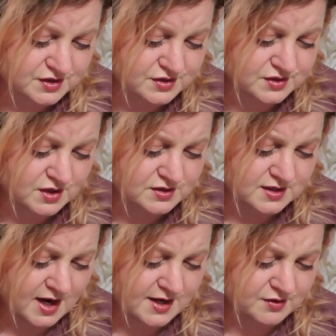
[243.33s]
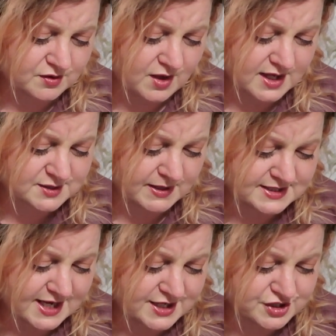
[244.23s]
the societal
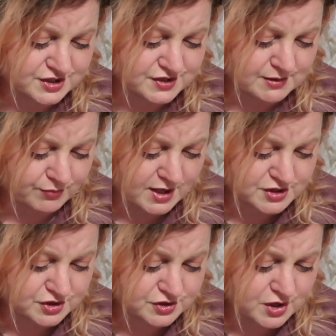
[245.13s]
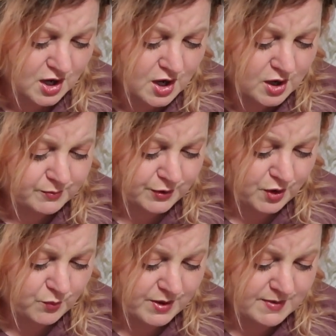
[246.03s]
expectations and pressures put
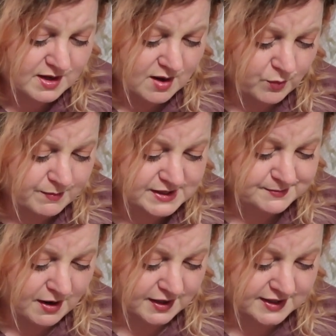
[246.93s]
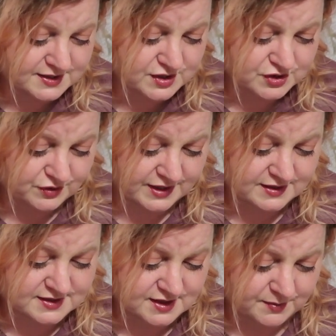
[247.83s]
on women and women's bodies during
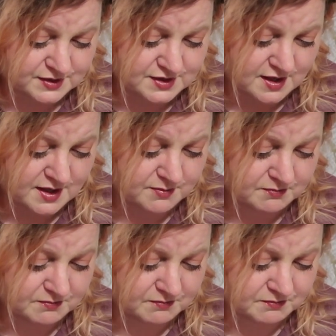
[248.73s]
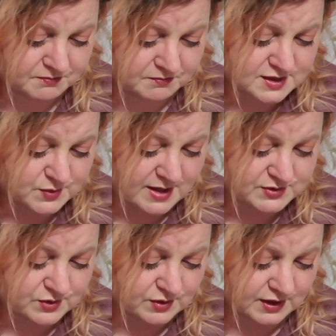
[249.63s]
the summertime. It says we
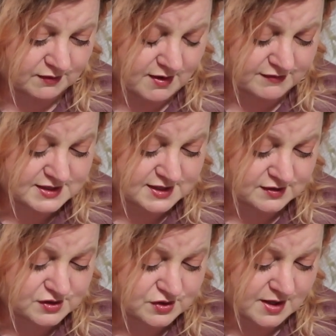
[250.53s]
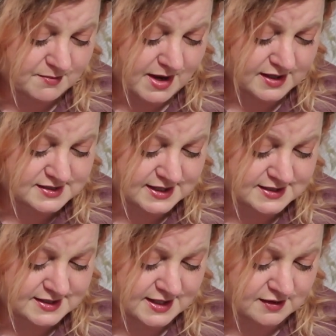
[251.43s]
absolutely love this illustrated
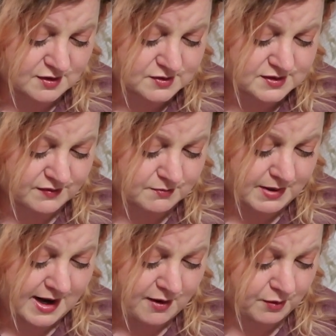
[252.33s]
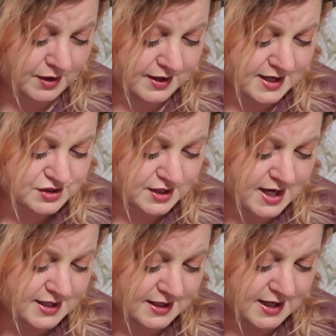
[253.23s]
magazine's ethos of empowering,
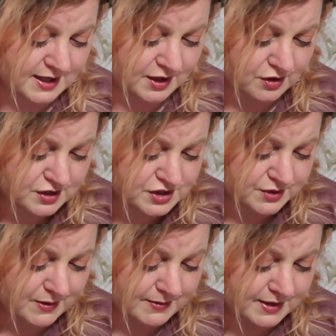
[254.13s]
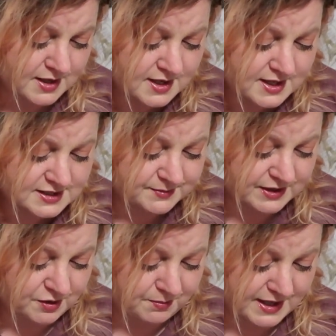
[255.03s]
educating, and encouraging women to
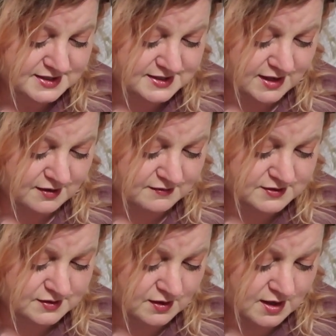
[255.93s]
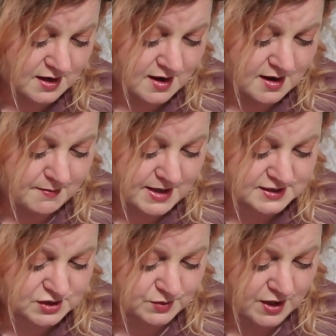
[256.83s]
be their best selves. A
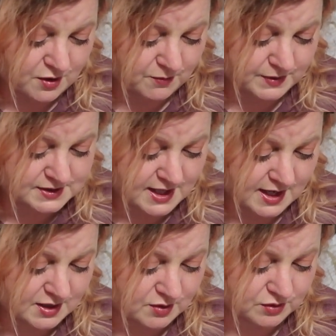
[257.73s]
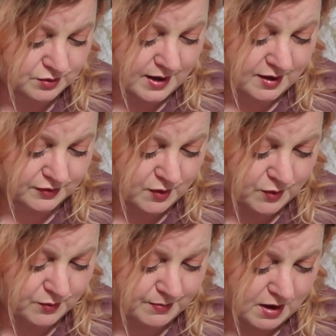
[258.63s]
message we hope is echoed throughout the
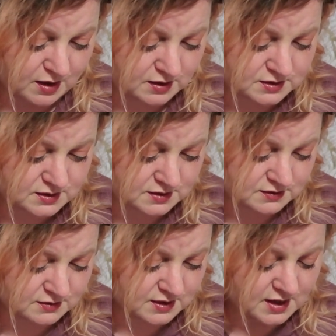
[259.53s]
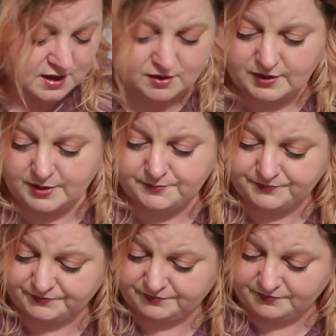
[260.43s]
whole box. Okay.
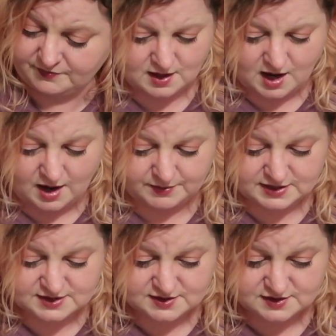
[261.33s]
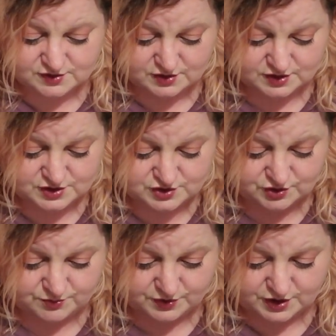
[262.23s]
I mean, this does look
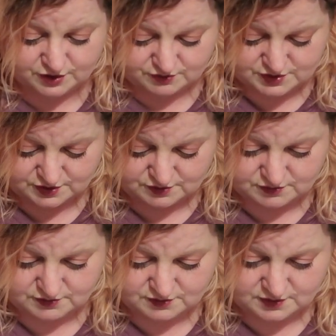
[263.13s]
super cute too.